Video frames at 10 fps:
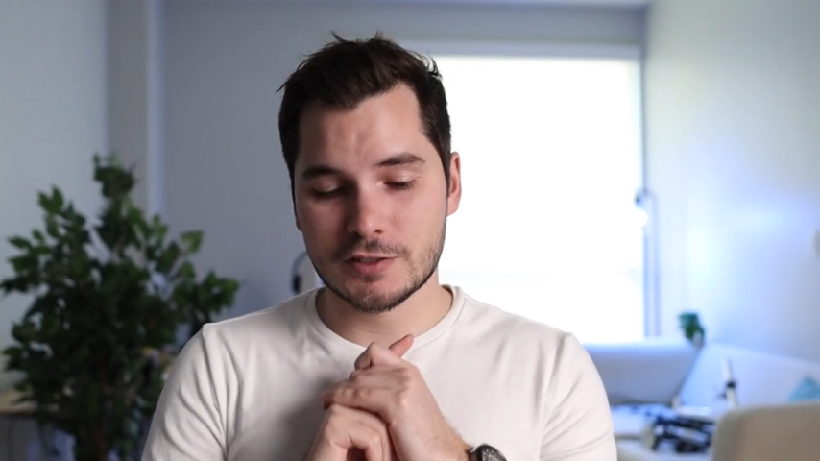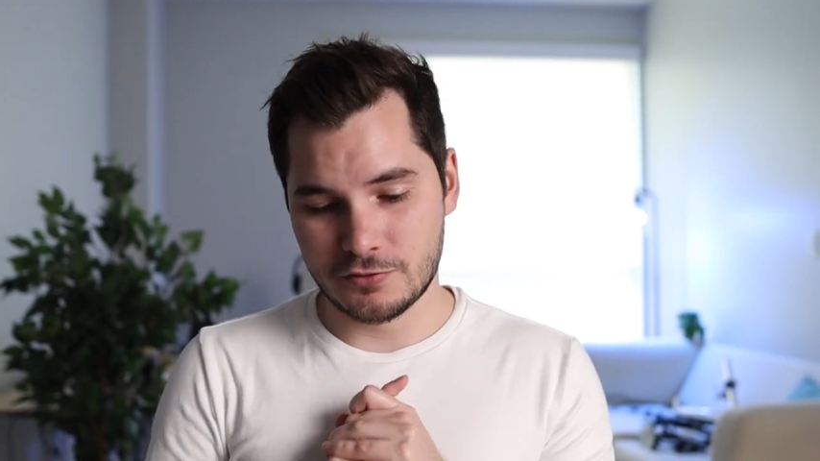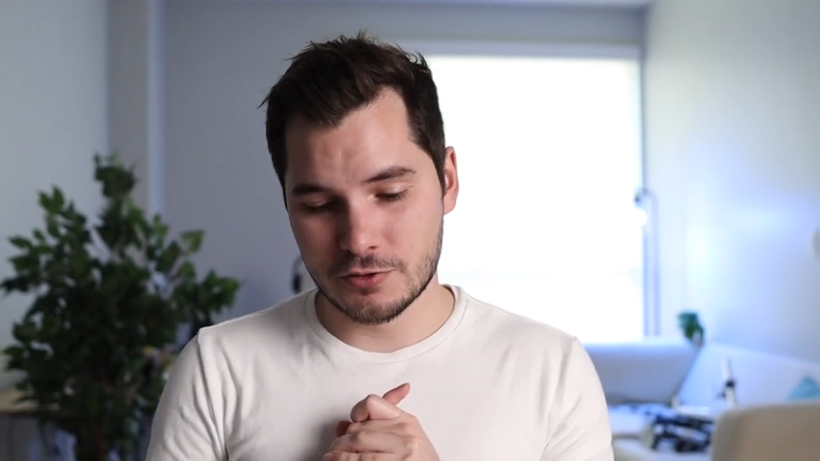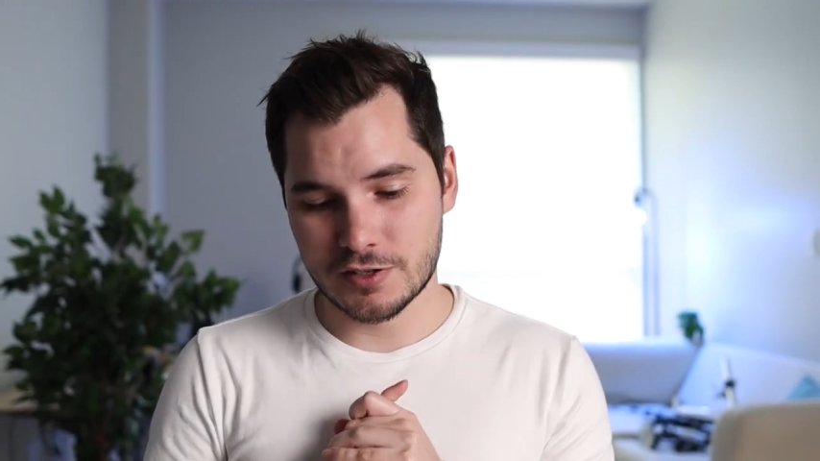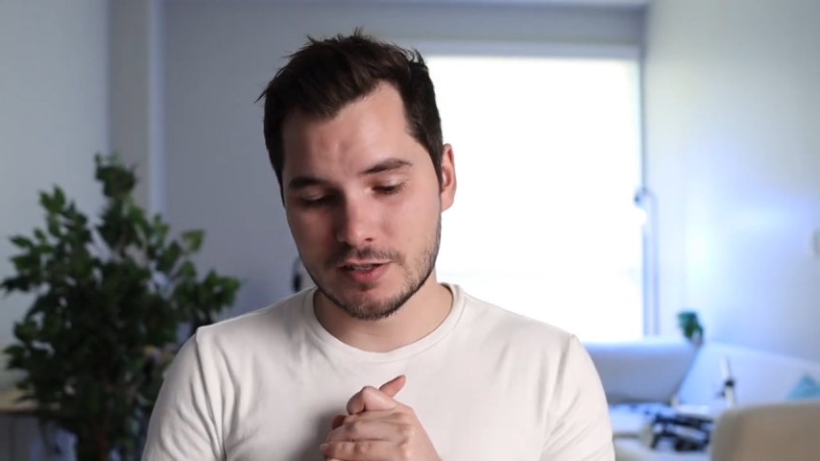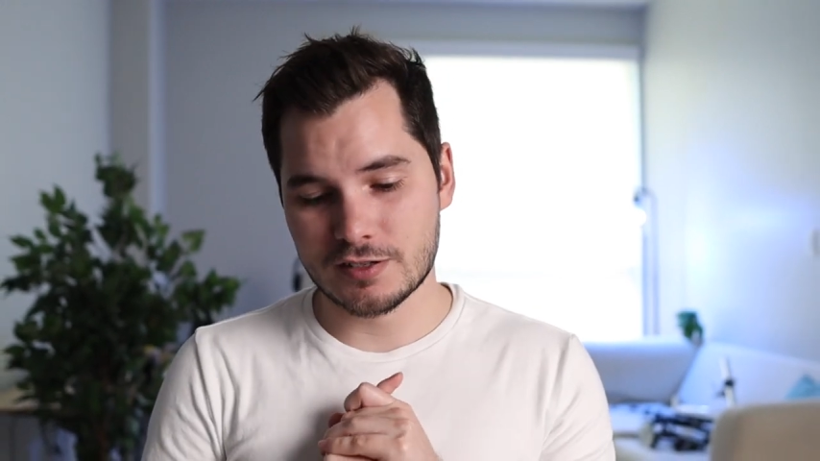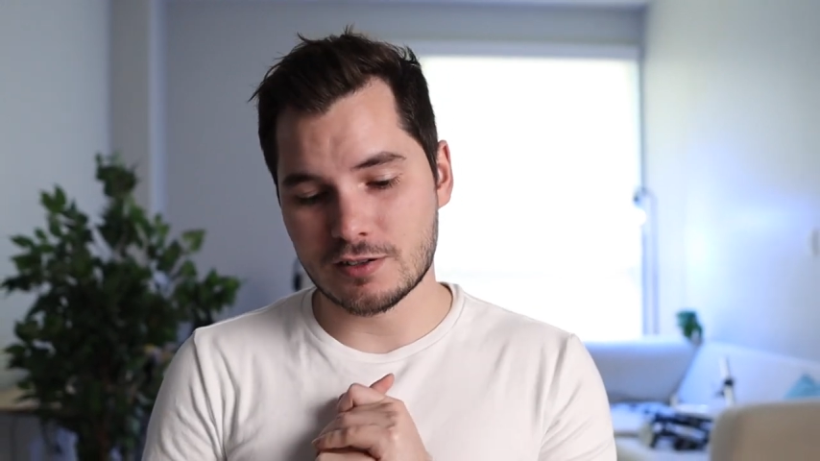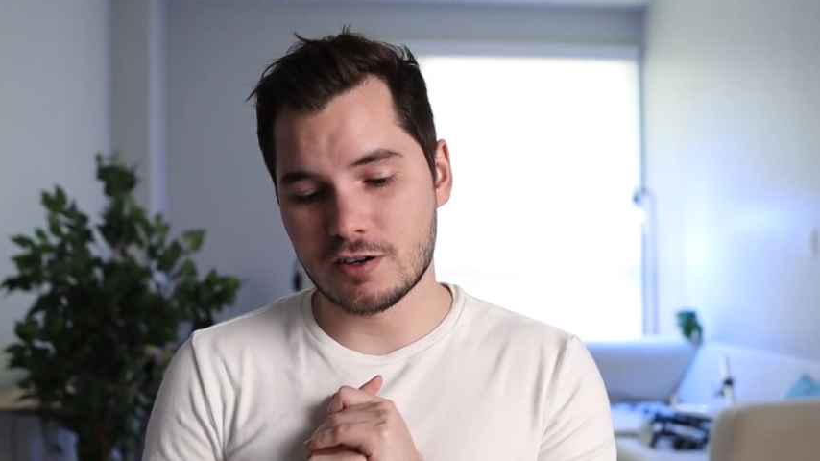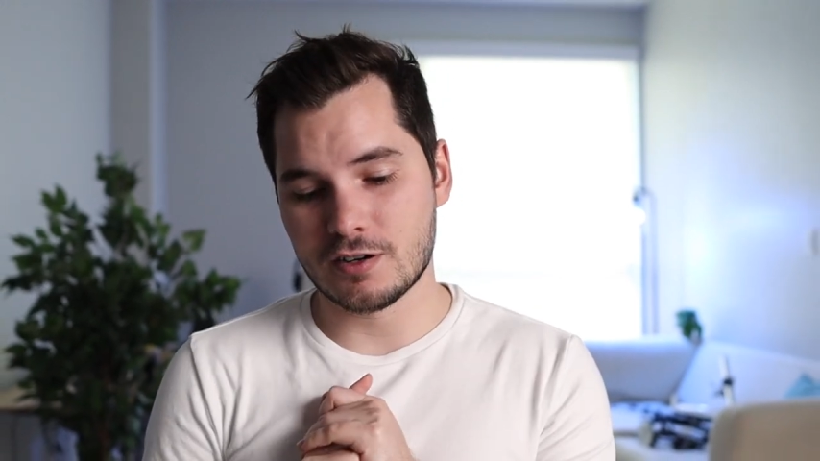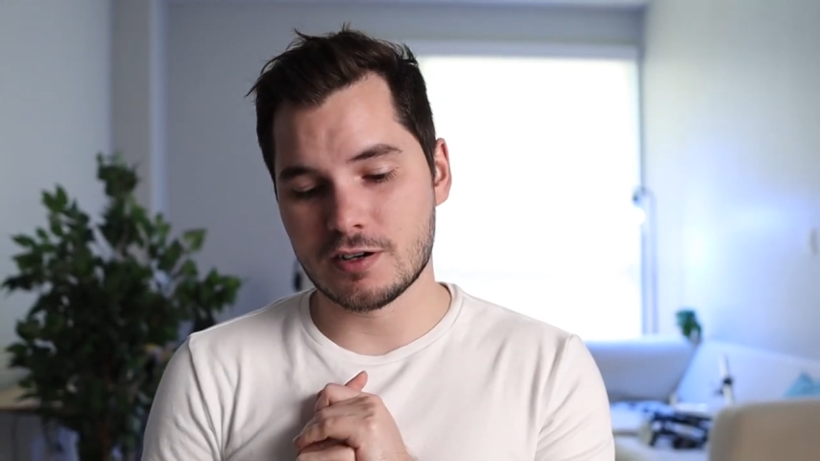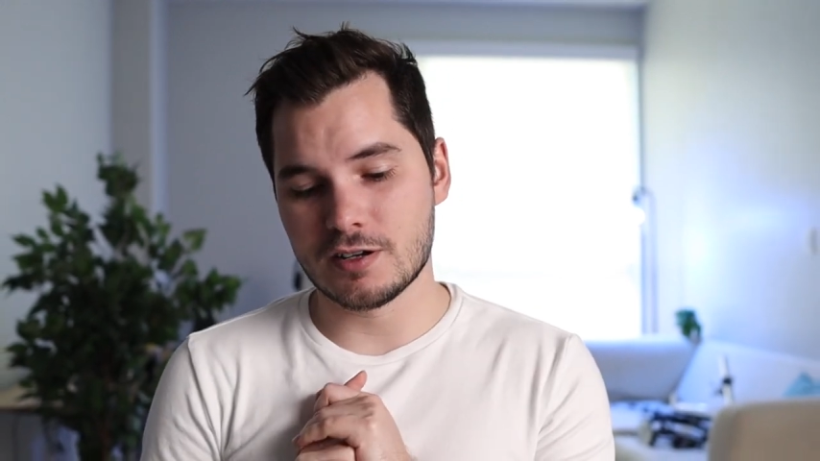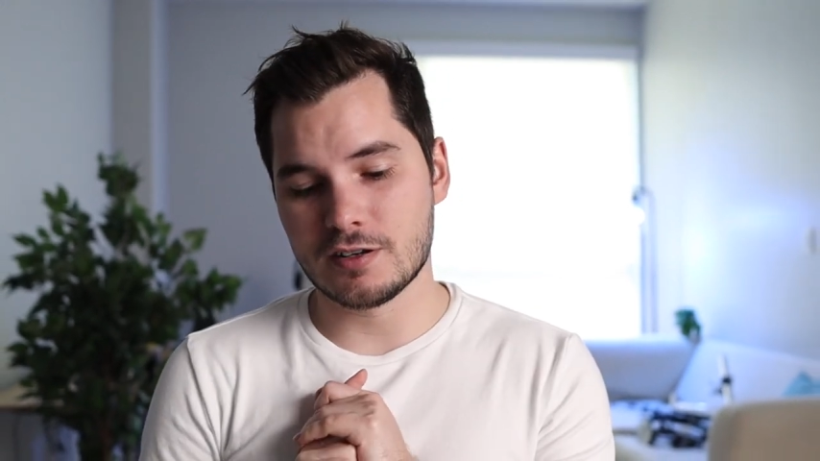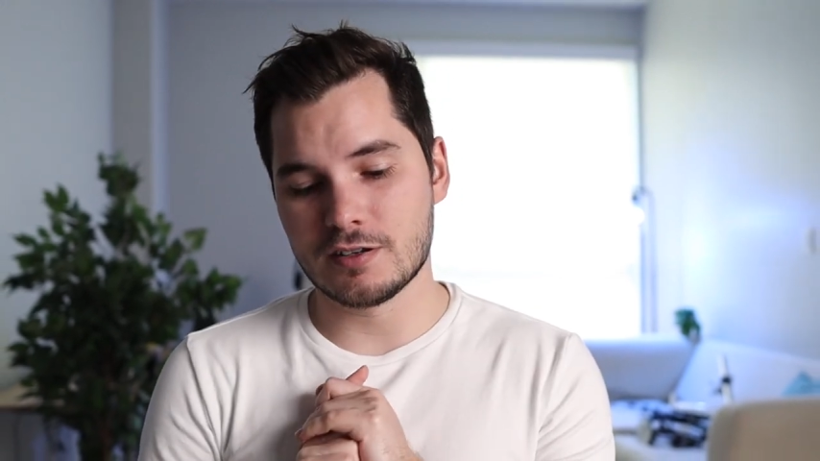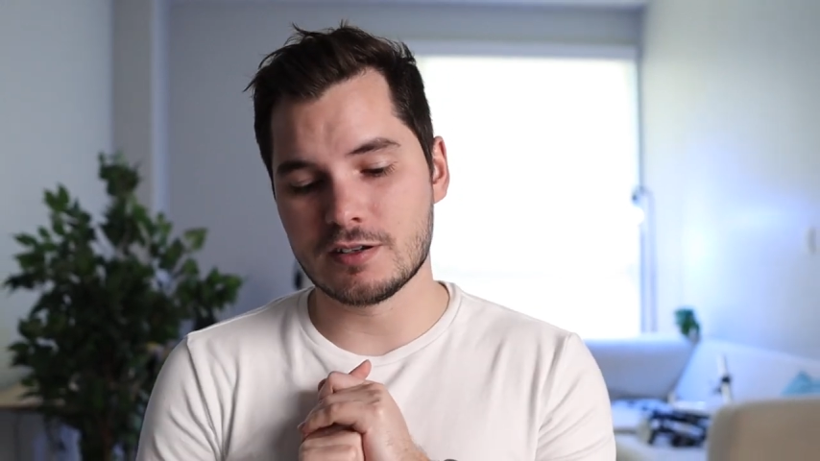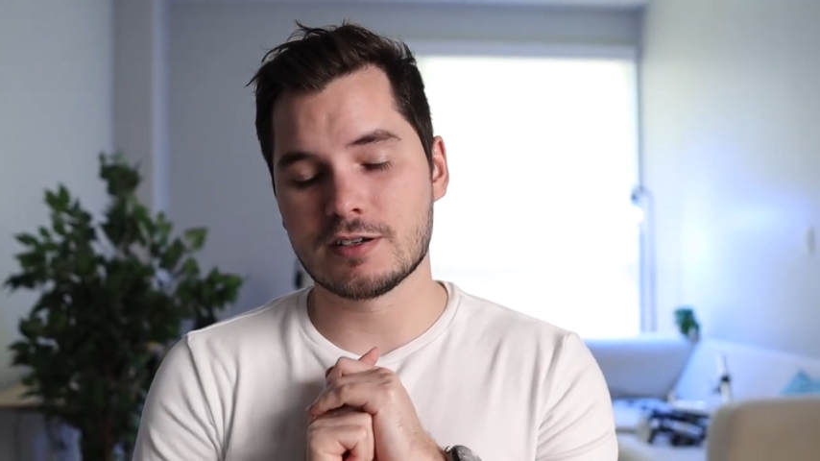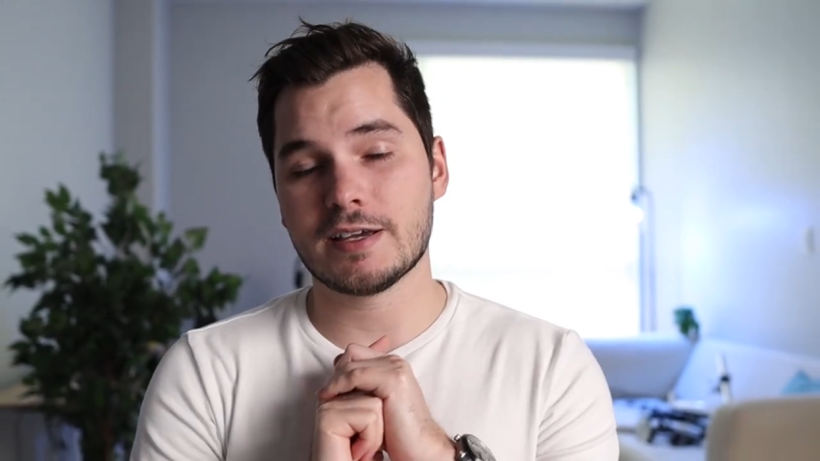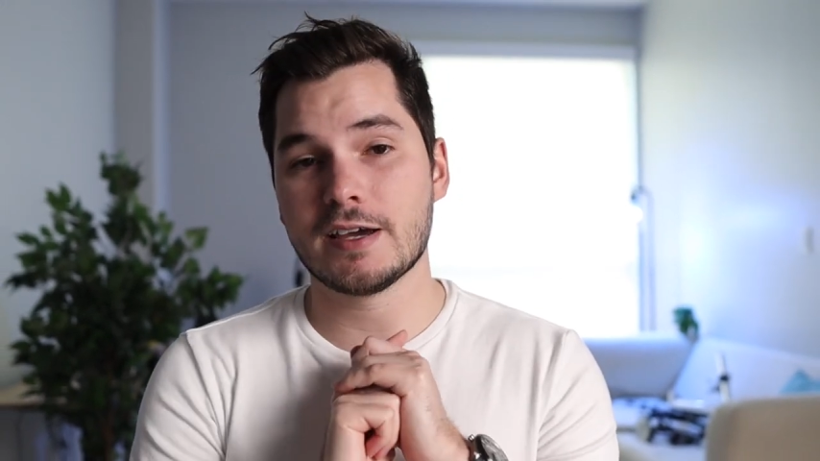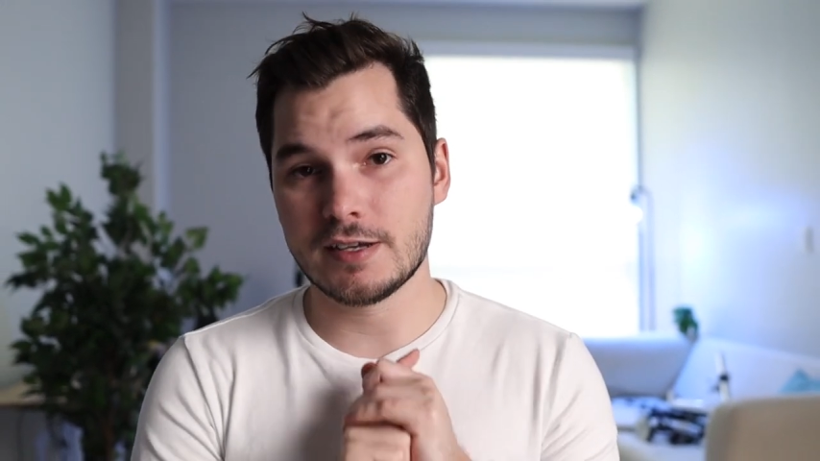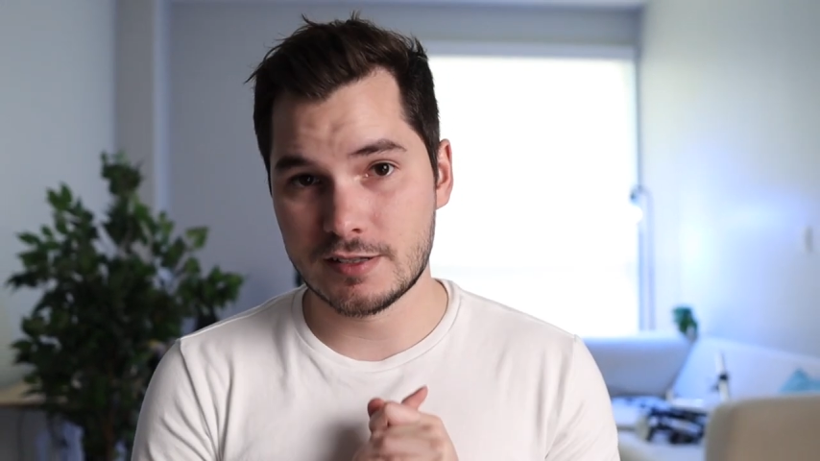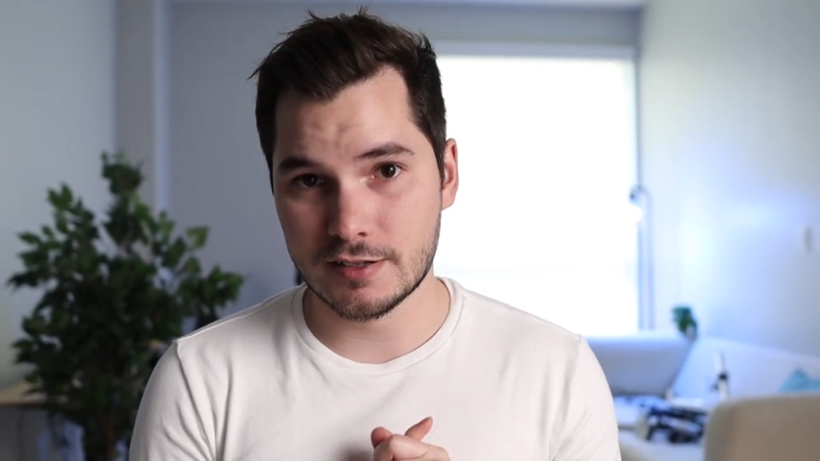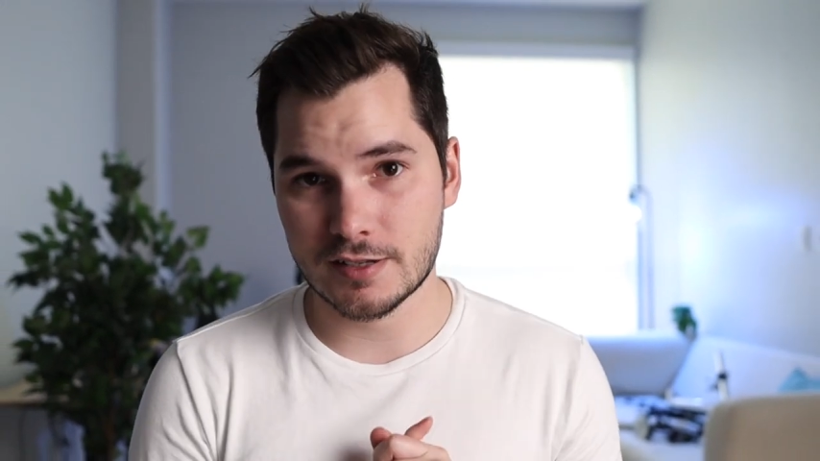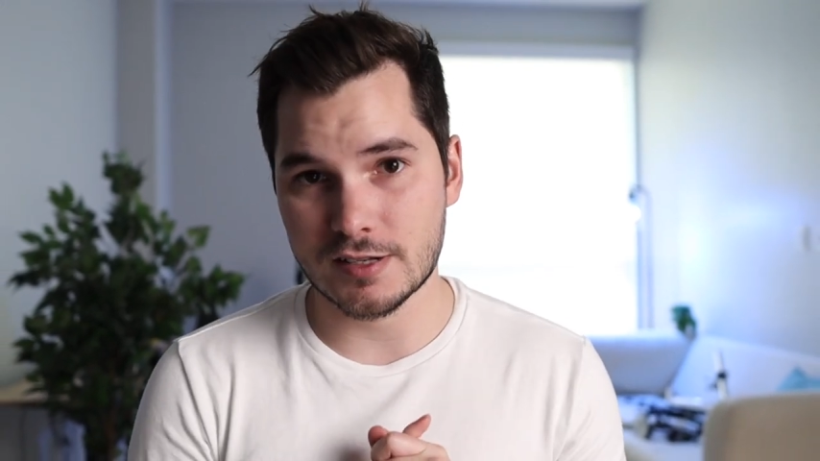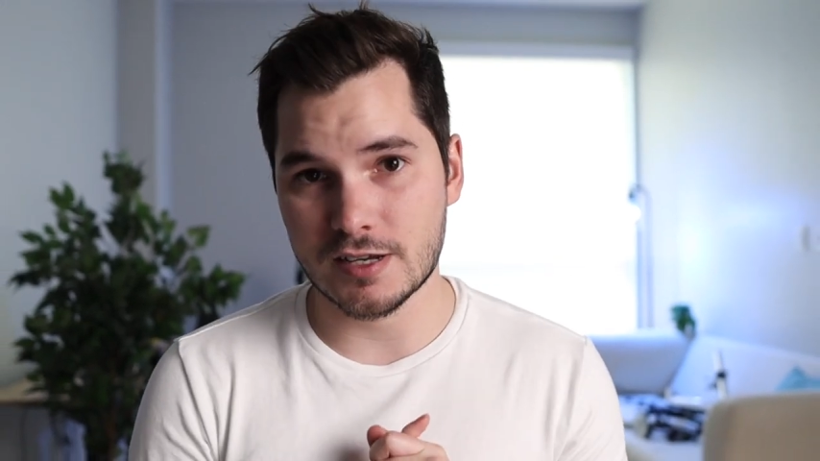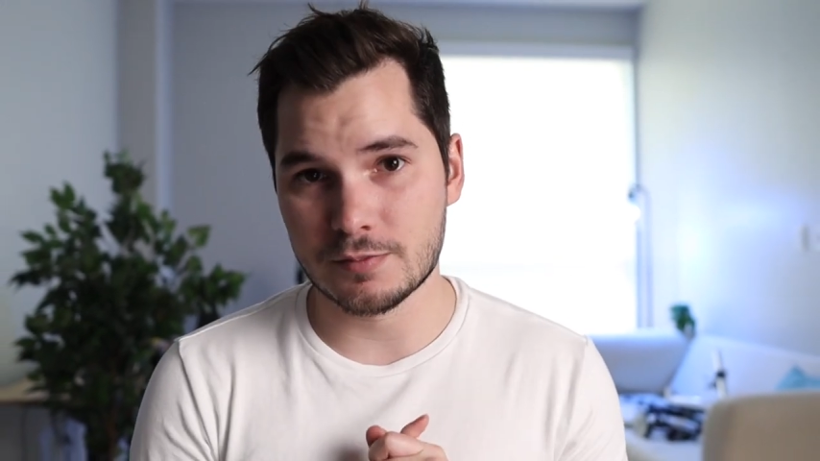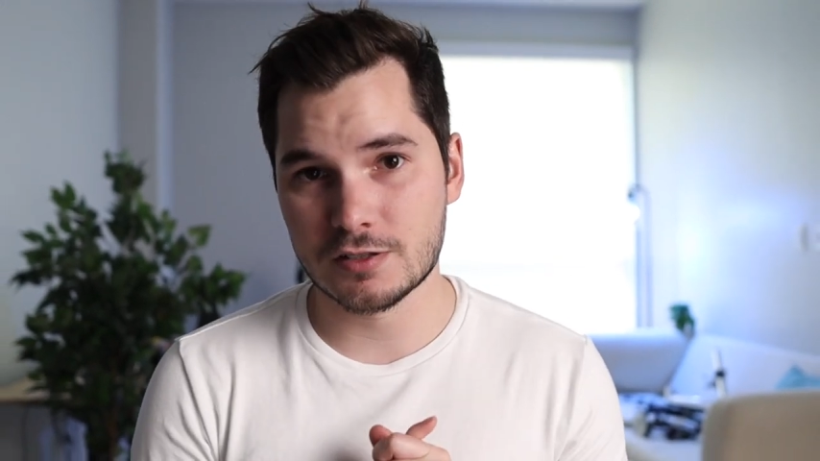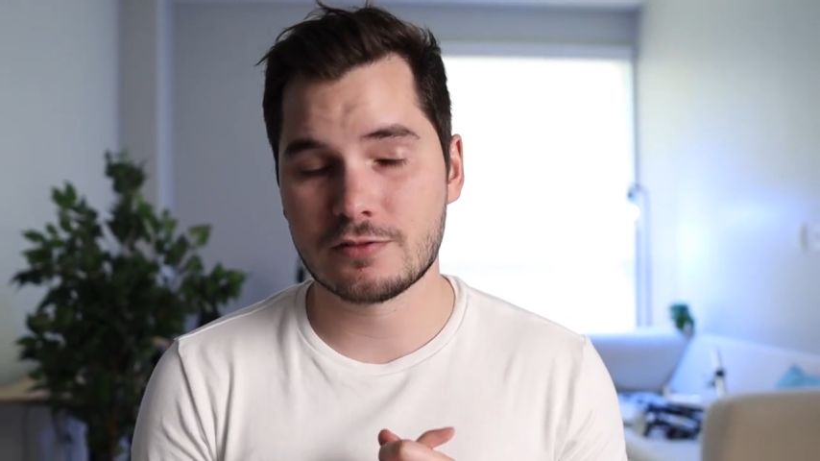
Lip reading: focus on acing exams,